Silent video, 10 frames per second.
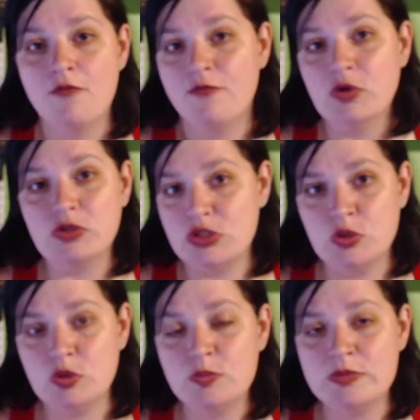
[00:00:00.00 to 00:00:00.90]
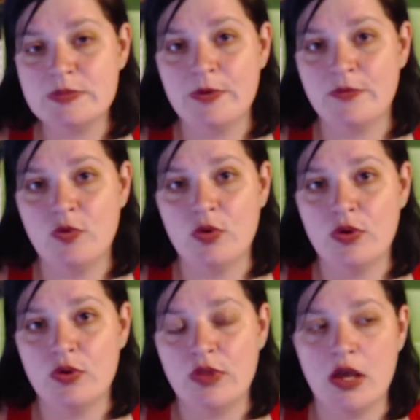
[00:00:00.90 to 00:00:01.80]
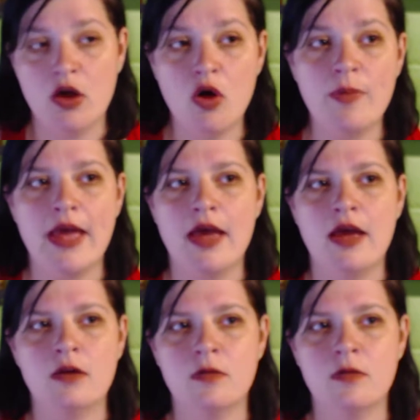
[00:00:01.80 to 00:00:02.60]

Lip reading: full tubes before they go bad,